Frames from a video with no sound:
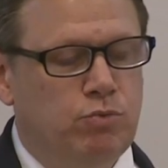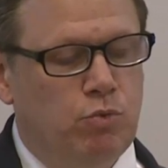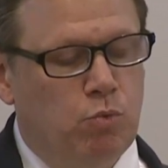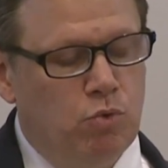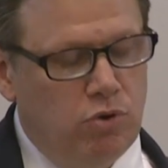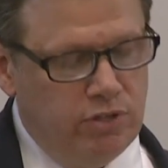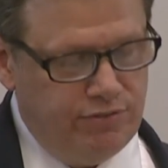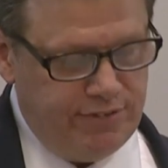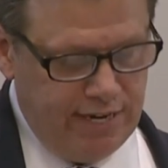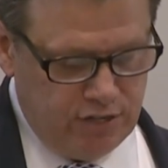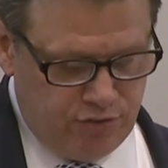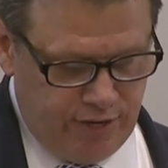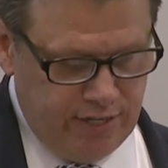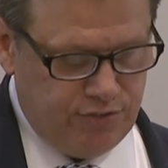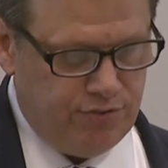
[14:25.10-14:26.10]
the world of tech
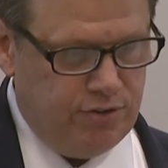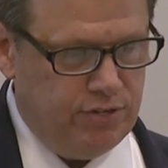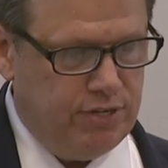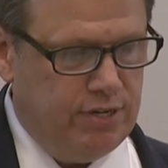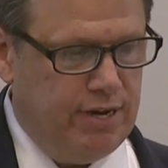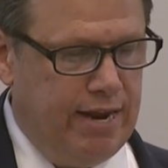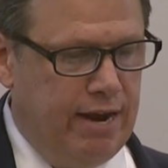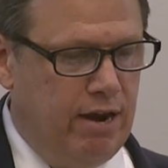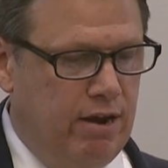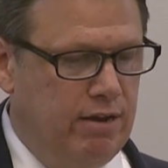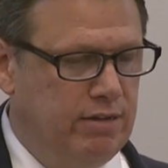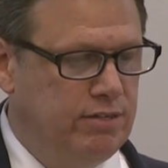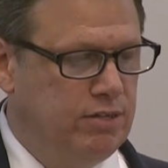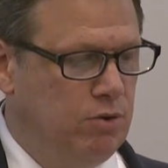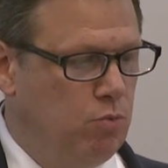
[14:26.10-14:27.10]
transfer
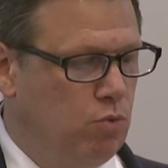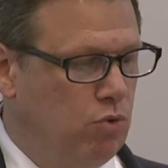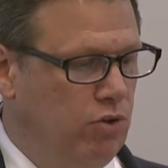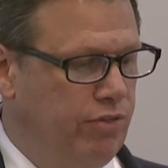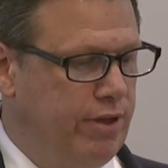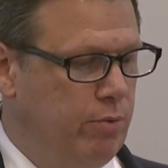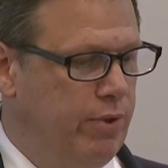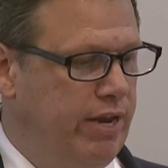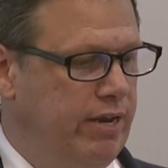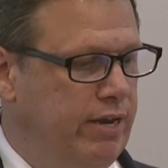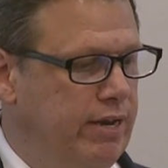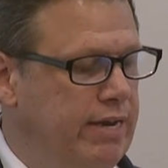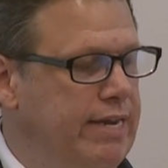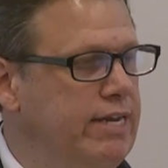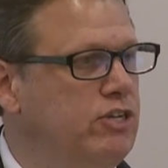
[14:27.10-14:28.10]
is a world that we
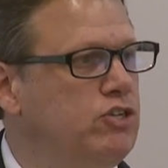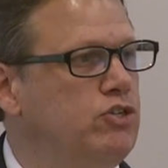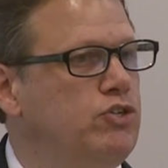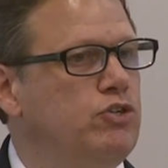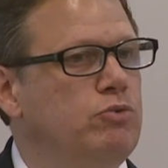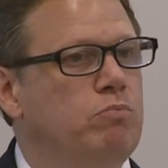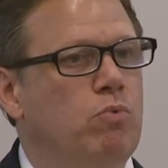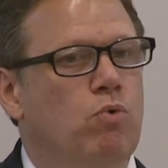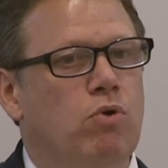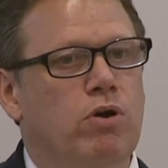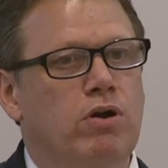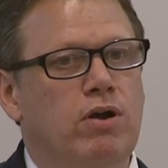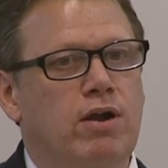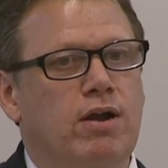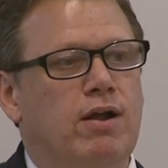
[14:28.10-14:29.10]
need to do
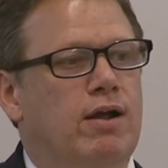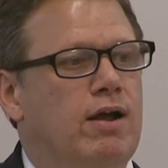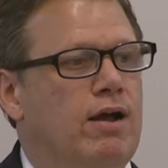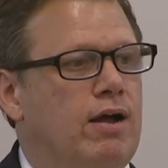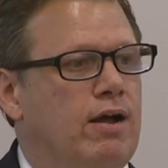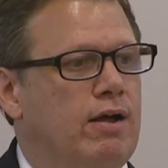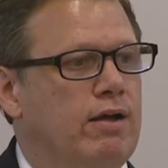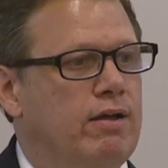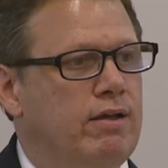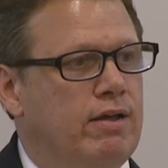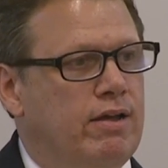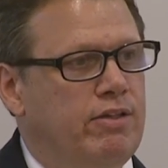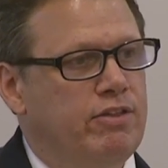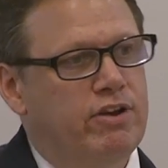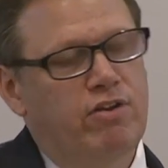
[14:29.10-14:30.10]
more.
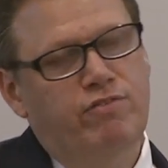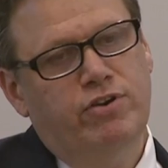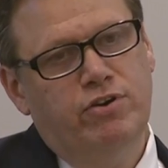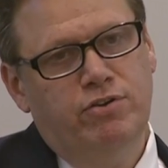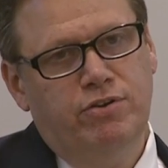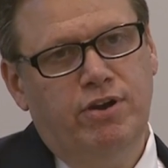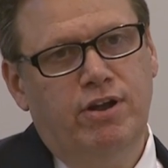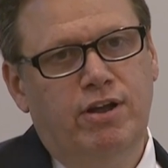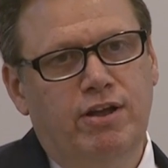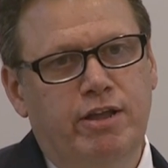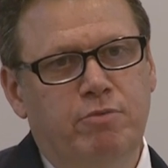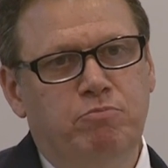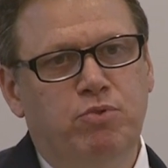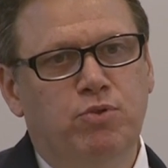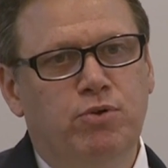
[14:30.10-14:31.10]
The governor
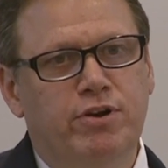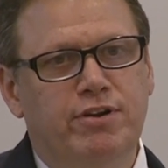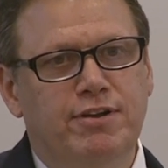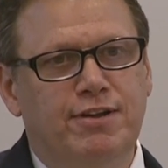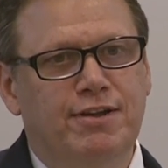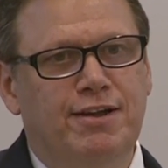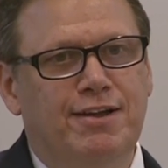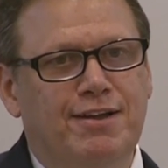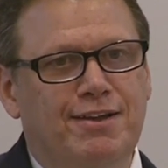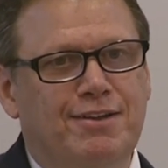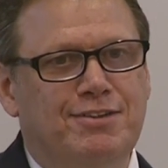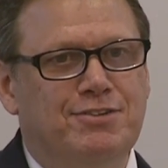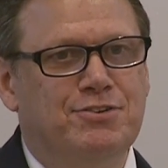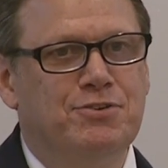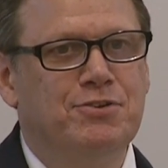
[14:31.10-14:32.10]
implored
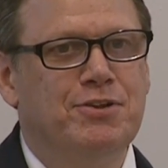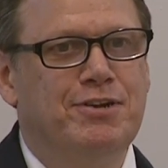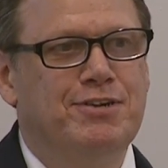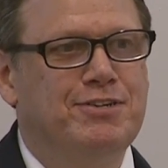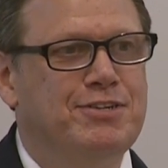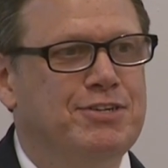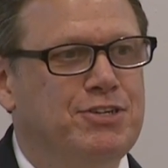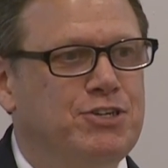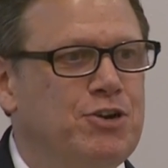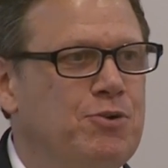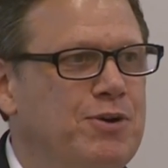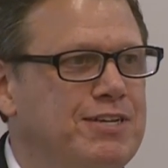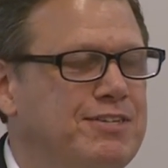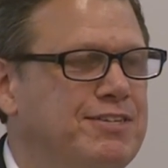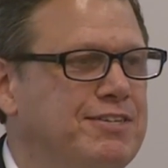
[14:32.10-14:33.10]
us earlier to show
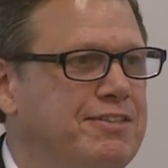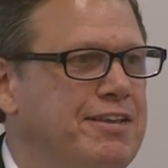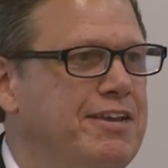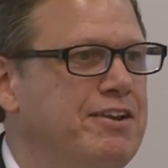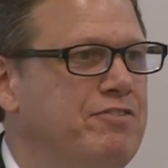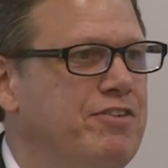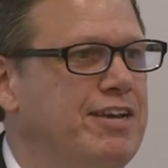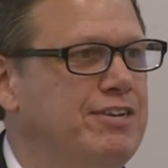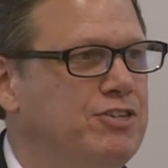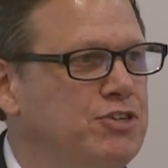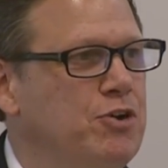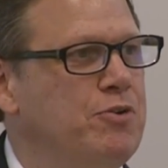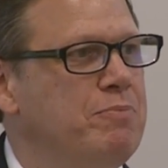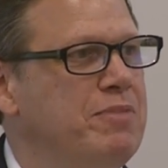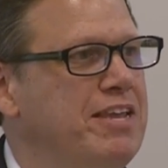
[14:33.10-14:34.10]

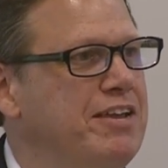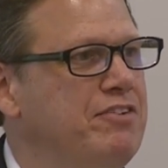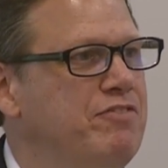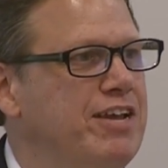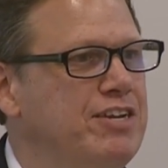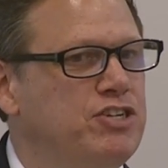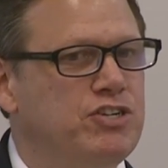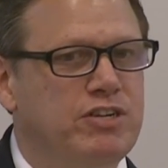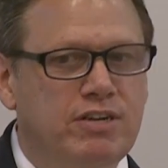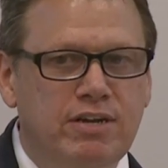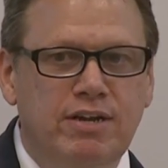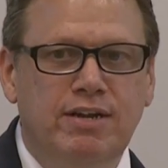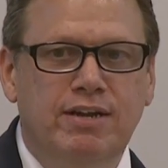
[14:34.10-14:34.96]
him the innovation.